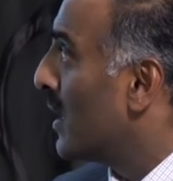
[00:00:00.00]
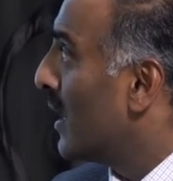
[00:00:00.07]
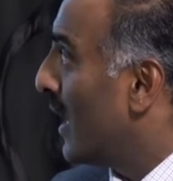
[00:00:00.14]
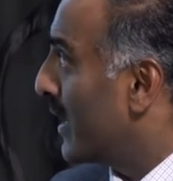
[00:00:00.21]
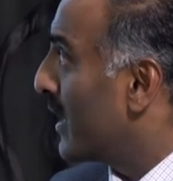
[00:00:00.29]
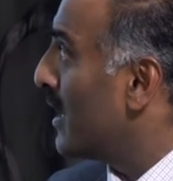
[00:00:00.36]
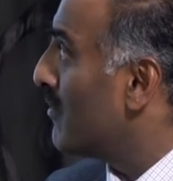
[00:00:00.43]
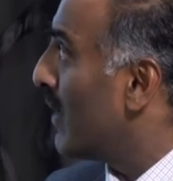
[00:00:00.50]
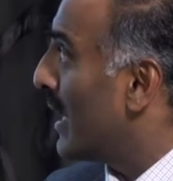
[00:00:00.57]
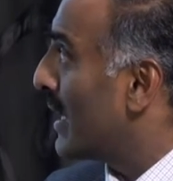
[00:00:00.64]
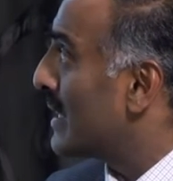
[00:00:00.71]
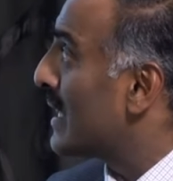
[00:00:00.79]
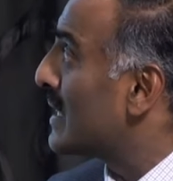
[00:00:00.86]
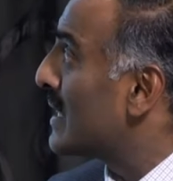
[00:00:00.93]
Again,
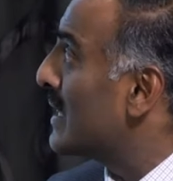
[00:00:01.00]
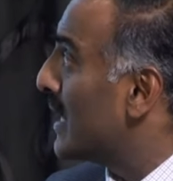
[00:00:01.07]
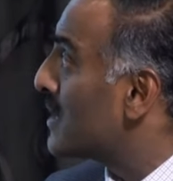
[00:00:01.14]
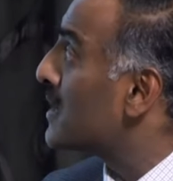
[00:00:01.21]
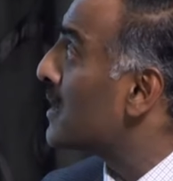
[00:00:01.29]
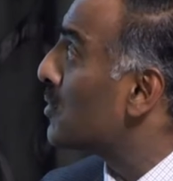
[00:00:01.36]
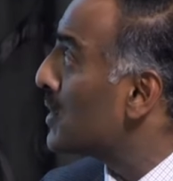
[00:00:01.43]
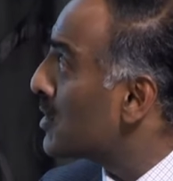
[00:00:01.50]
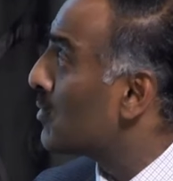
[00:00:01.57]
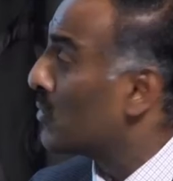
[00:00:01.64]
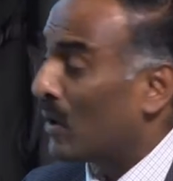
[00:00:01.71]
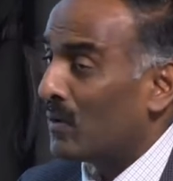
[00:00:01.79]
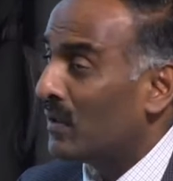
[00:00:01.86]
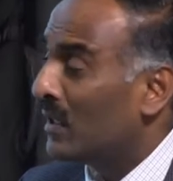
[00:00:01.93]
validating, yes, there is a
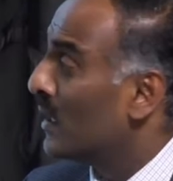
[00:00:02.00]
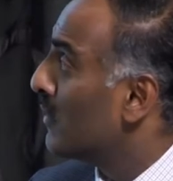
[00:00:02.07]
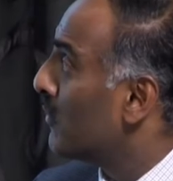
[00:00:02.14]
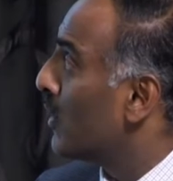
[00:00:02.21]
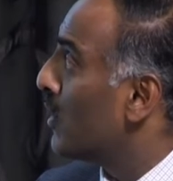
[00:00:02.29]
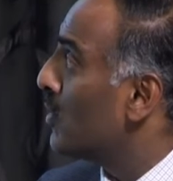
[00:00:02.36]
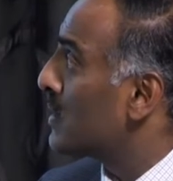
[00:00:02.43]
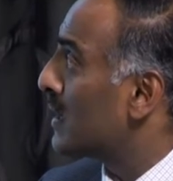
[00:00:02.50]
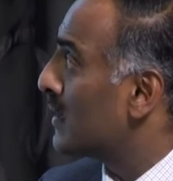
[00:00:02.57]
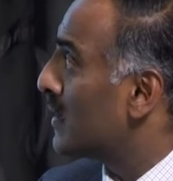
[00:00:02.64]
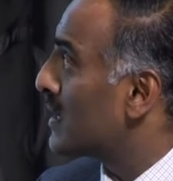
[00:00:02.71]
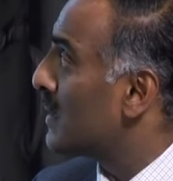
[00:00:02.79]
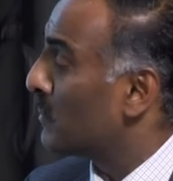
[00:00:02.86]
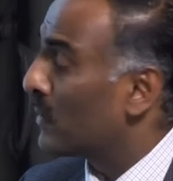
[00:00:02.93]
role for using the
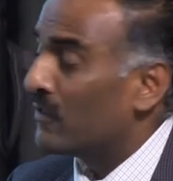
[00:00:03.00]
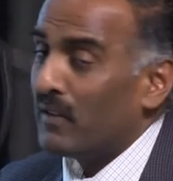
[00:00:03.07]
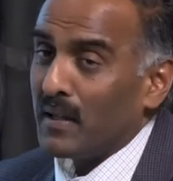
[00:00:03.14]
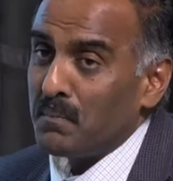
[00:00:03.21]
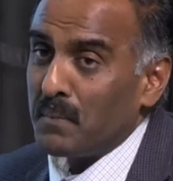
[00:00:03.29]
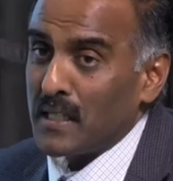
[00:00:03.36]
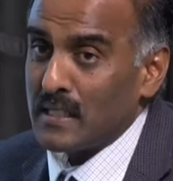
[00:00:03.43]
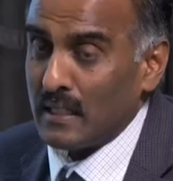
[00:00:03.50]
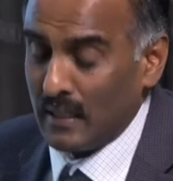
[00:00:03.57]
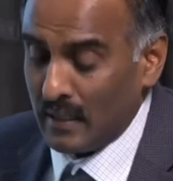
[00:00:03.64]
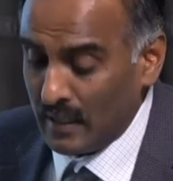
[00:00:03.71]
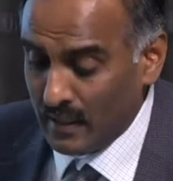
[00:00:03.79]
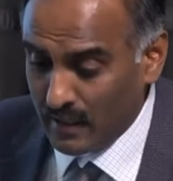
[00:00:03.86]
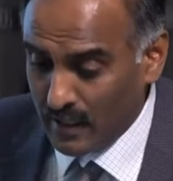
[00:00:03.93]
simplified PESI
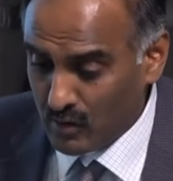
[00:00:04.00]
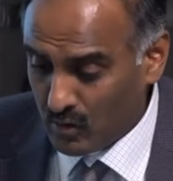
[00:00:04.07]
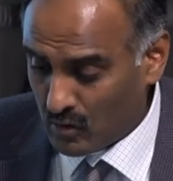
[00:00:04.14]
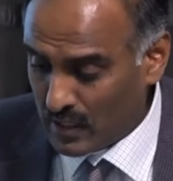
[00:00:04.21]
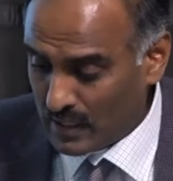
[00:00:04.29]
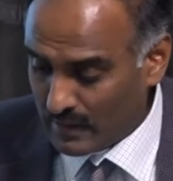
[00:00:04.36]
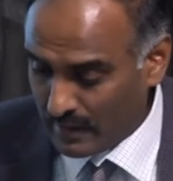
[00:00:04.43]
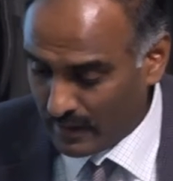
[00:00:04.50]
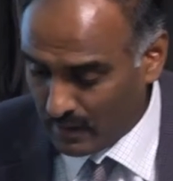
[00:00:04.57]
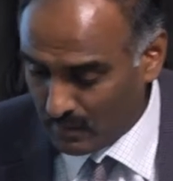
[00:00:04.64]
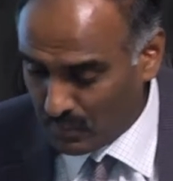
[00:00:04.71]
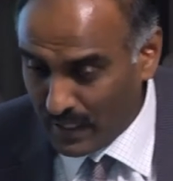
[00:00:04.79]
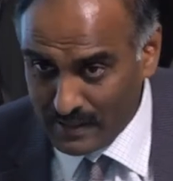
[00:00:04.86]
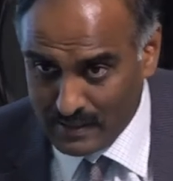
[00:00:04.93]
in routine clinical
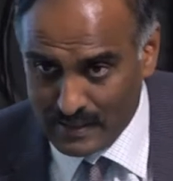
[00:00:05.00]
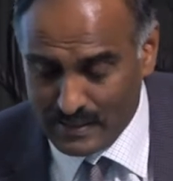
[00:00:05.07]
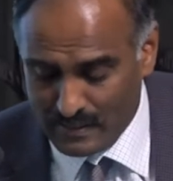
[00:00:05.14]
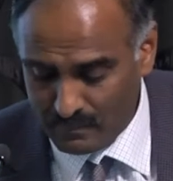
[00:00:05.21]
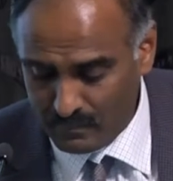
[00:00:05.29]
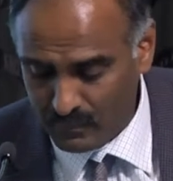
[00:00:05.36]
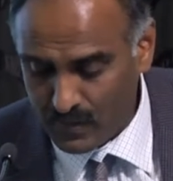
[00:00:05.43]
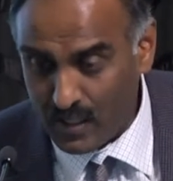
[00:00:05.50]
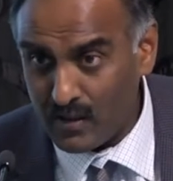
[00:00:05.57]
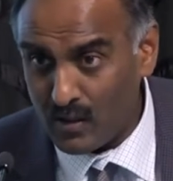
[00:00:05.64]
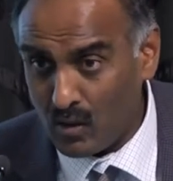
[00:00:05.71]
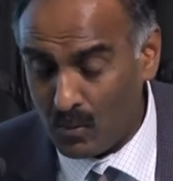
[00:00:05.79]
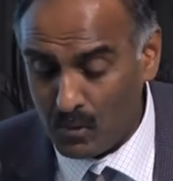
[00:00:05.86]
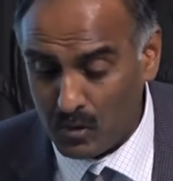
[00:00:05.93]
practice in the
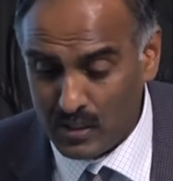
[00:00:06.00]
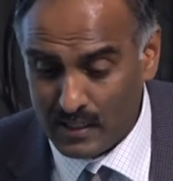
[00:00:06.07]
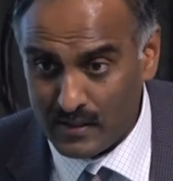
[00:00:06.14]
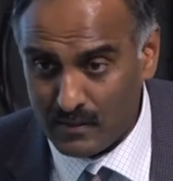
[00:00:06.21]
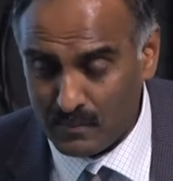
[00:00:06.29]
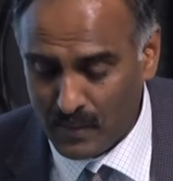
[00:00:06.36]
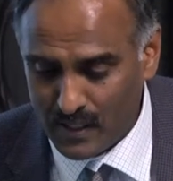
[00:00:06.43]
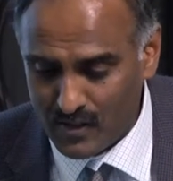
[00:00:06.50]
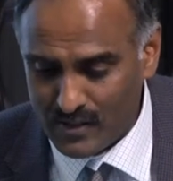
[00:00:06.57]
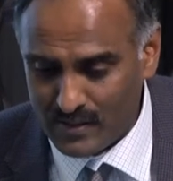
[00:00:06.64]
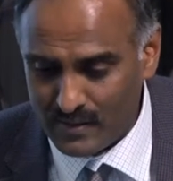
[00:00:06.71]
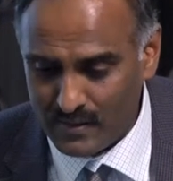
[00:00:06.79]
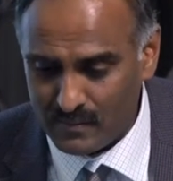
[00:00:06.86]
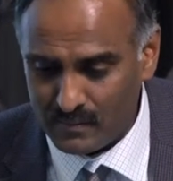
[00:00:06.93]
normotensive
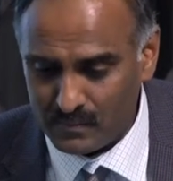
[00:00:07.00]
patient.